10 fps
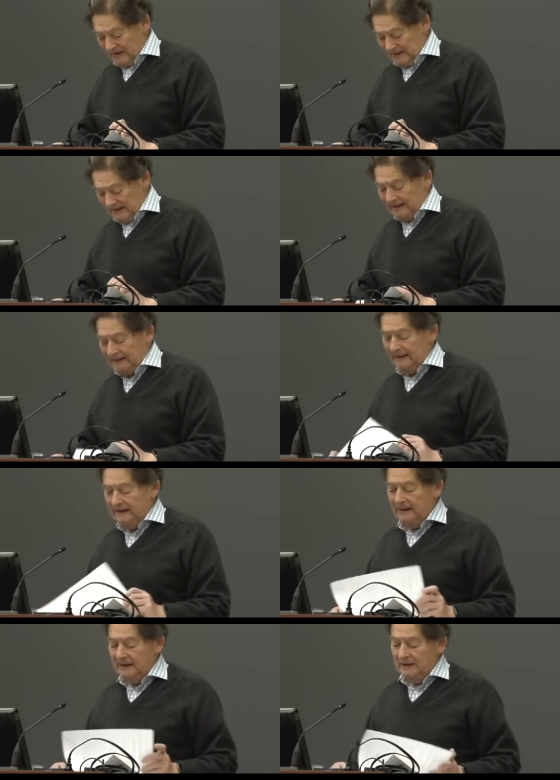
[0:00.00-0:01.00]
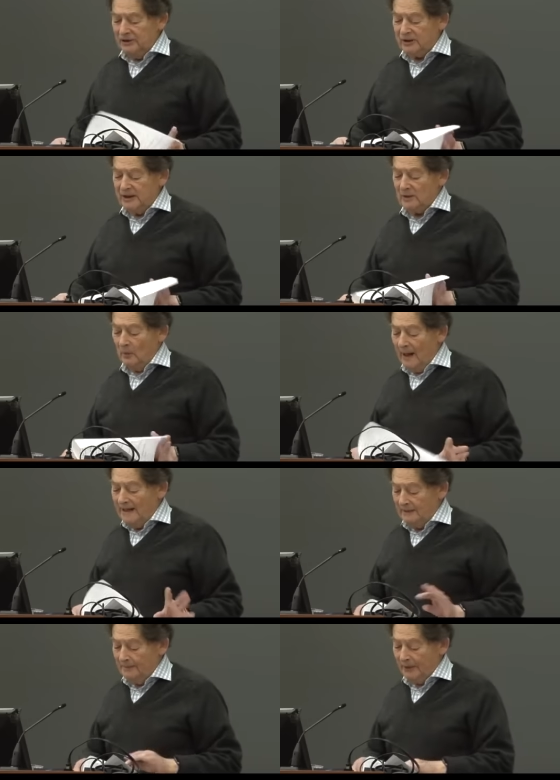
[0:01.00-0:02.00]
incidentally, illustrates a
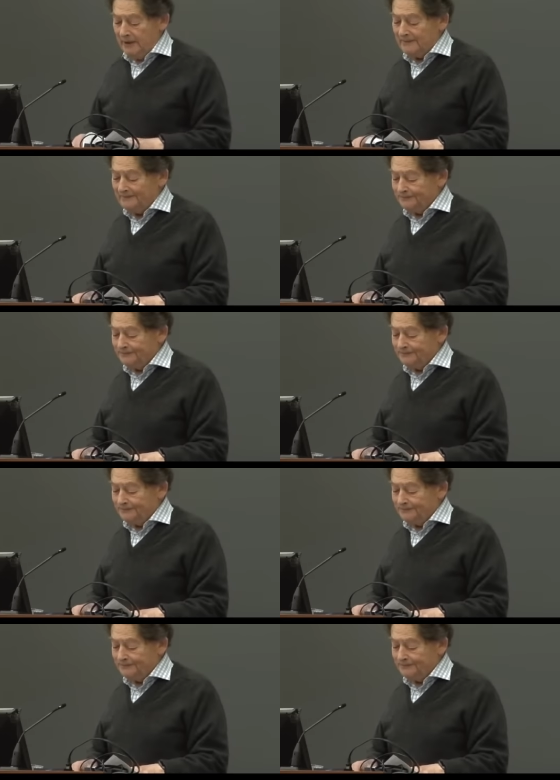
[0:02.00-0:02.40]
wider point.